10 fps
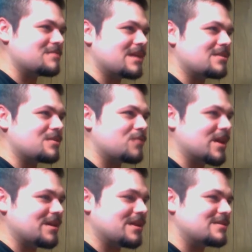that they're
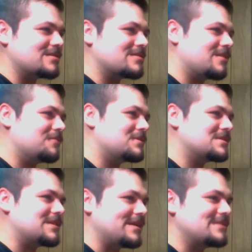pregnant and stuff, and it's
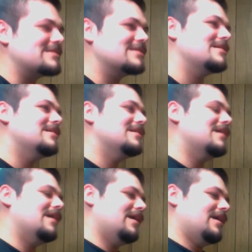nice.
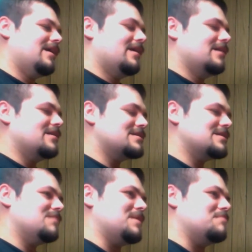Nice
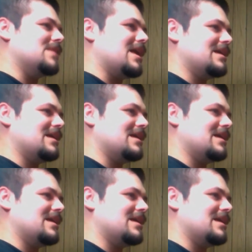little B plot.